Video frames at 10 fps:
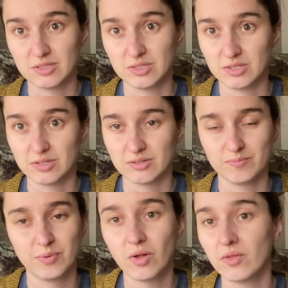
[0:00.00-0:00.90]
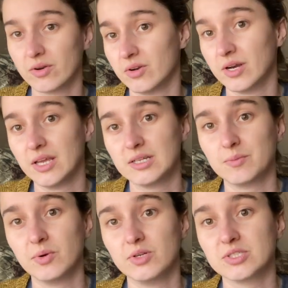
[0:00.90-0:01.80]
you're pulling on it to
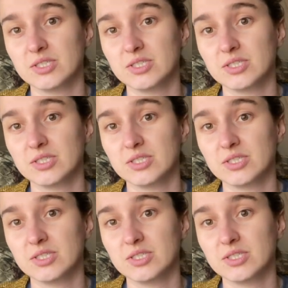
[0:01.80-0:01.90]
pull your